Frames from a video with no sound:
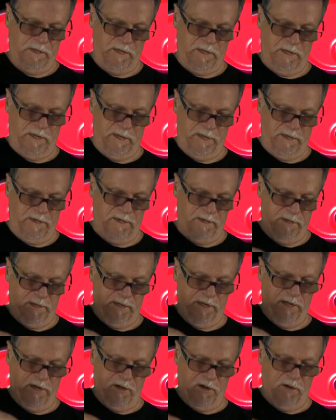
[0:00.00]
And
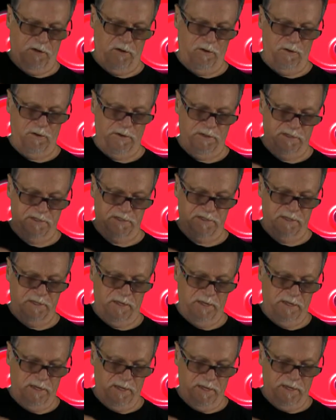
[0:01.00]
here,
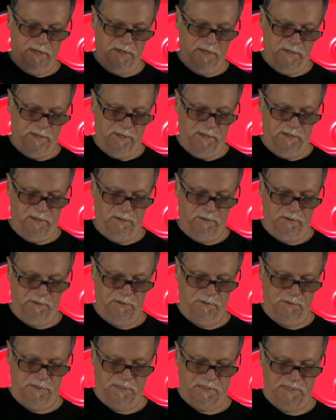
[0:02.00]
you'll
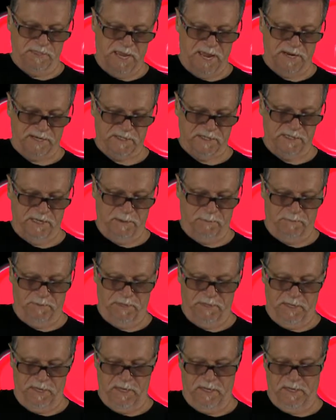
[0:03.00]
do the exact same
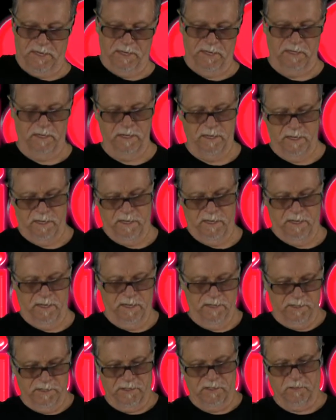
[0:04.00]
thing.
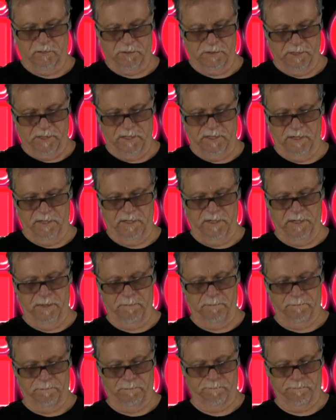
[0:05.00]
This will tighten
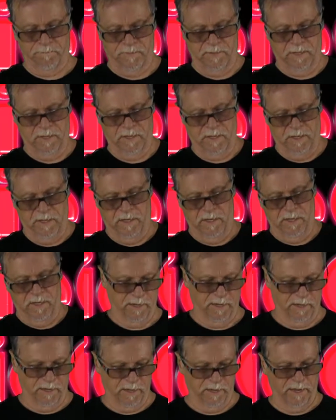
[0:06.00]
up.
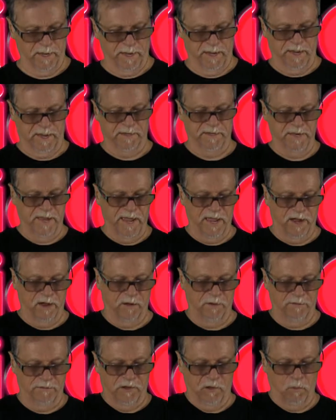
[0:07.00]
And now,
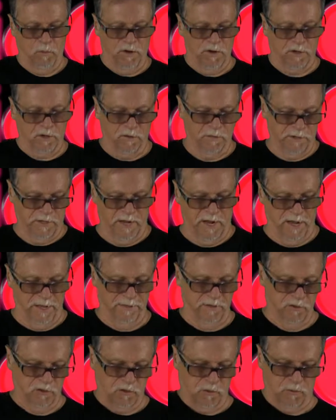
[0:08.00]
if you want to go the
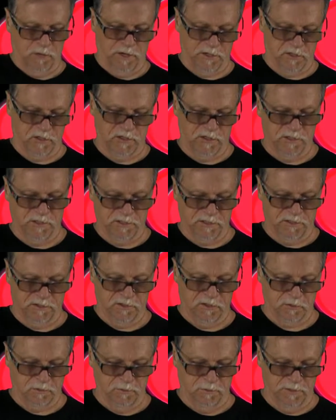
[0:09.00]
other direction, just
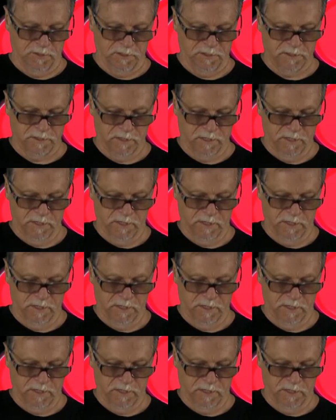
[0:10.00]
unscrew this.